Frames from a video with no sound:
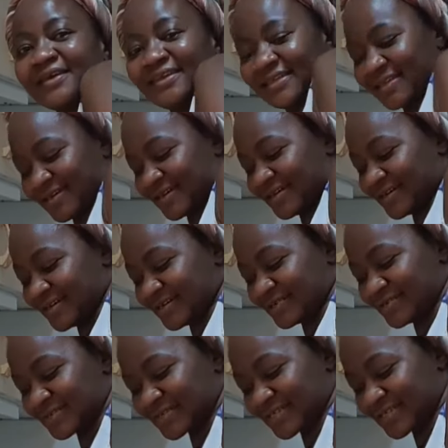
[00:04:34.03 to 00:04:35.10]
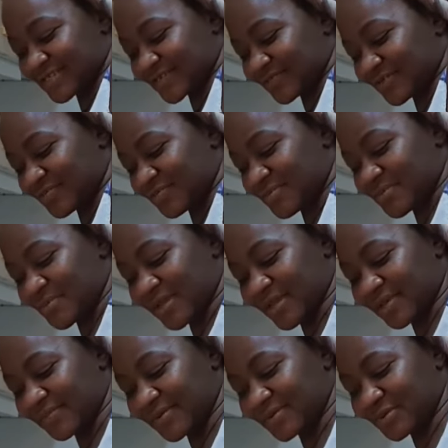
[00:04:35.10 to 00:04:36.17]
Yeah, I was asking why people
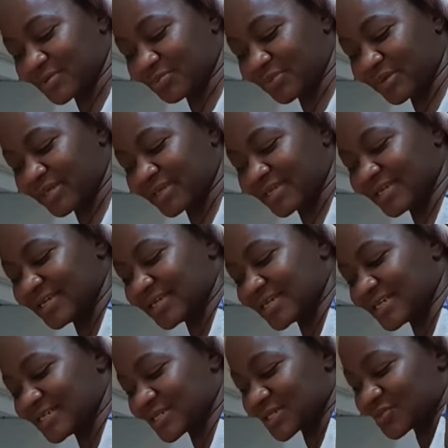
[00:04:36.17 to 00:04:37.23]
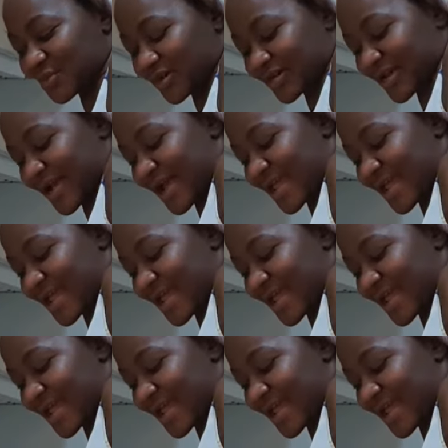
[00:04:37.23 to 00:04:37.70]
making me to speak English when I